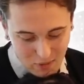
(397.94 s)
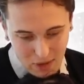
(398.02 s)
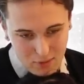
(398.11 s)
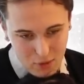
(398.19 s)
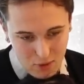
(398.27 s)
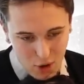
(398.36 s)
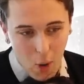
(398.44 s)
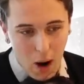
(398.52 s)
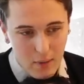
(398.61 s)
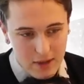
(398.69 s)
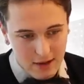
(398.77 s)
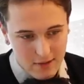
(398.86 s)
Babe, you know
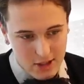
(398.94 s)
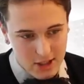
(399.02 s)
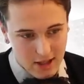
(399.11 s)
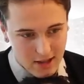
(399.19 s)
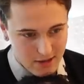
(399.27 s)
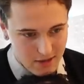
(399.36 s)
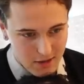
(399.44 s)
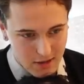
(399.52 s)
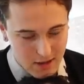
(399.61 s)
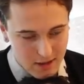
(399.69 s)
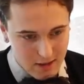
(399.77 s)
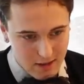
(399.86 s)
I would never cheat on you.
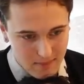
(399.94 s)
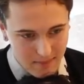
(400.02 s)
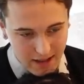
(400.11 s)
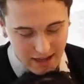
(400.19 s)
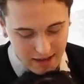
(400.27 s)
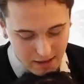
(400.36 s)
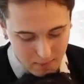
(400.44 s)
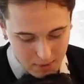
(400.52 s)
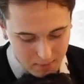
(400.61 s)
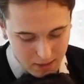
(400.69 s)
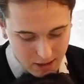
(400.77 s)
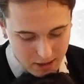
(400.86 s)
You're literally like, I, am
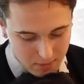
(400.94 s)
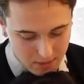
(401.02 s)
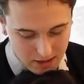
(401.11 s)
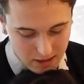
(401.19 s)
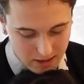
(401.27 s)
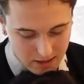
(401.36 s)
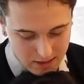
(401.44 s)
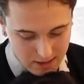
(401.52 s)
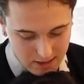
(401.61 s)
gonna marry you one day.